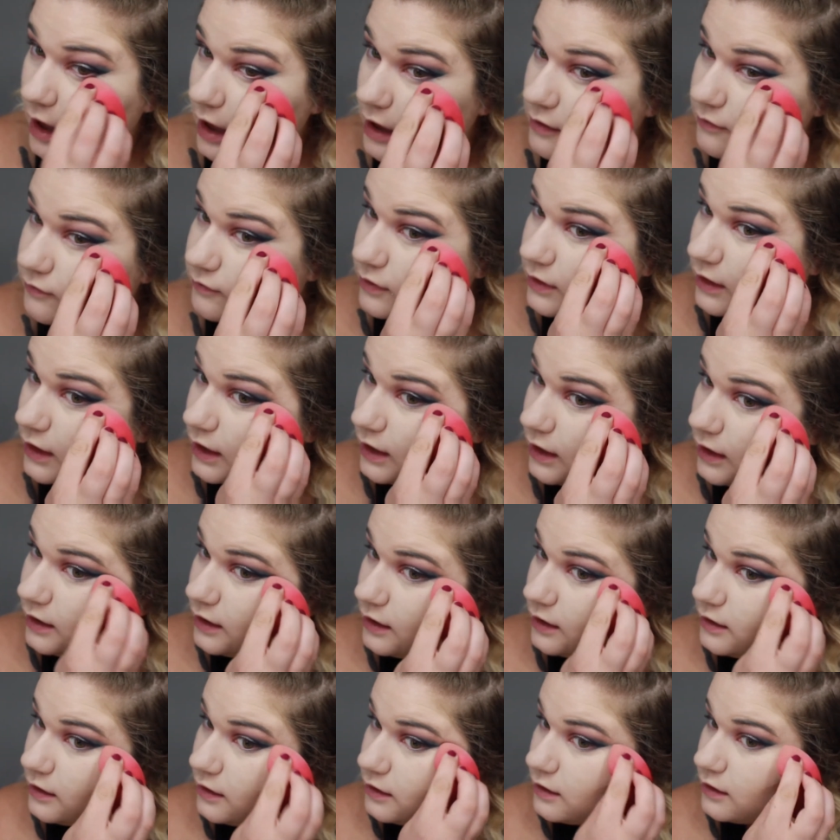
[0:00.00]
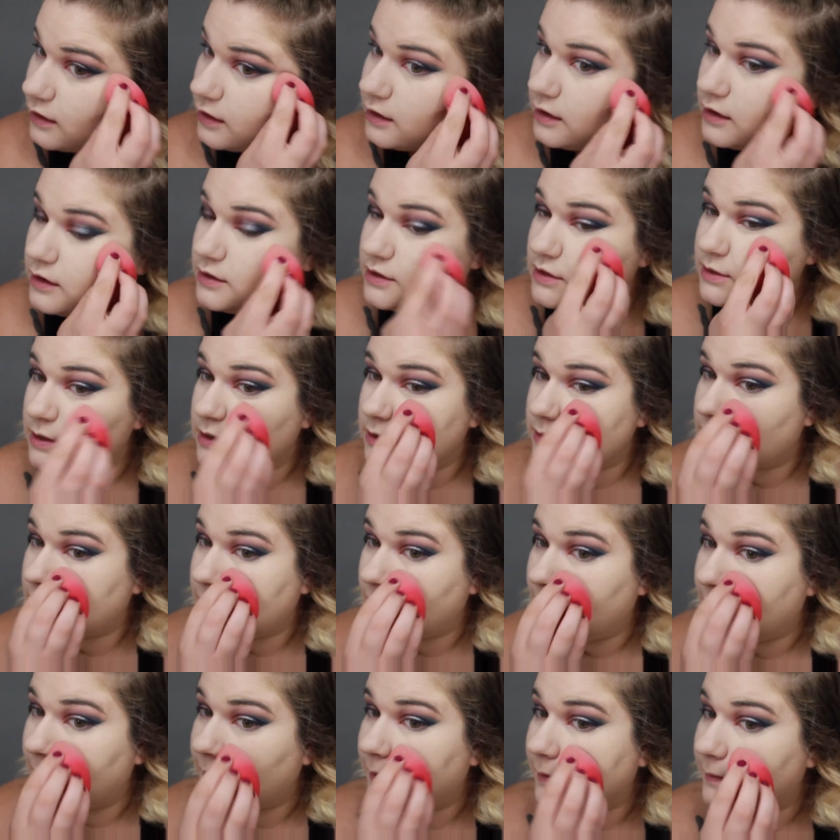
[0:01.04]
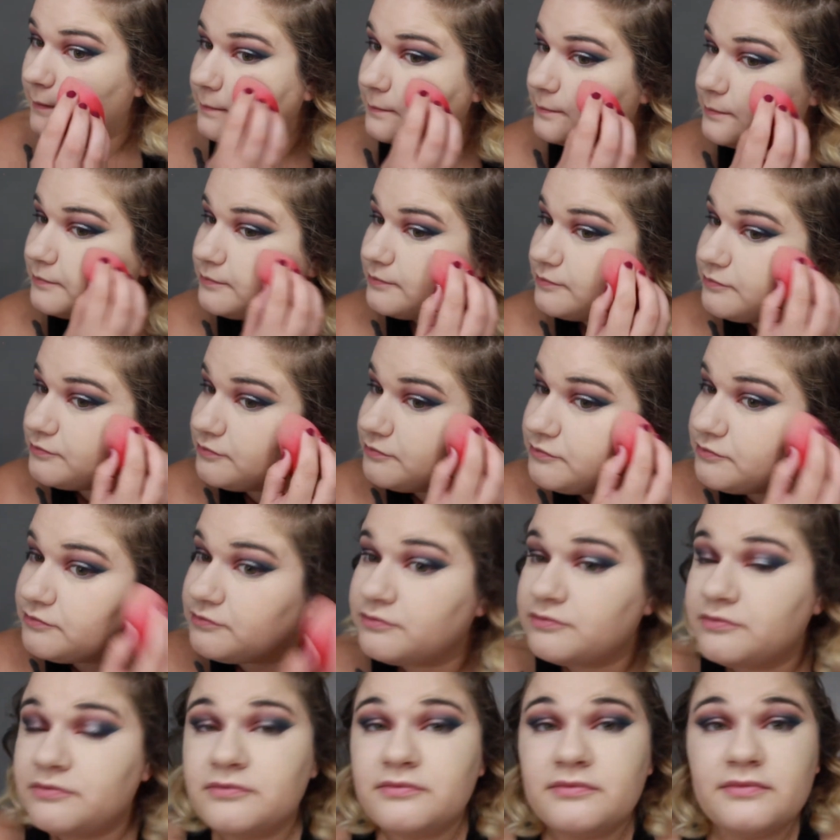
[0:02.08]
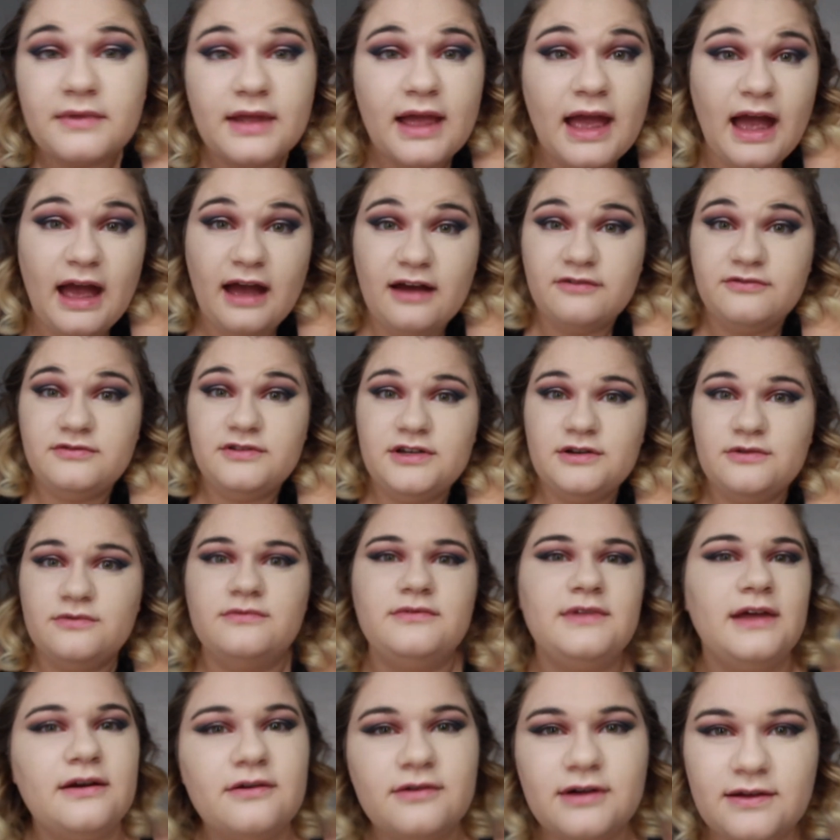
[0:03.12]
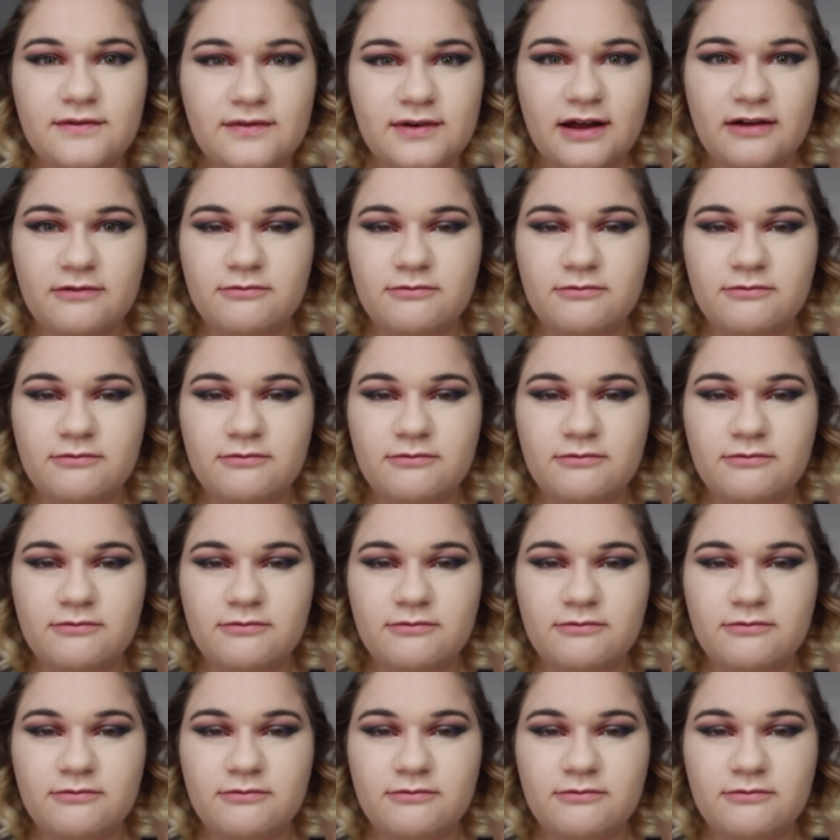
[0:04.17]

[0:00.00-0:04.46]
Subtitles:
If they could just like have two. They don't even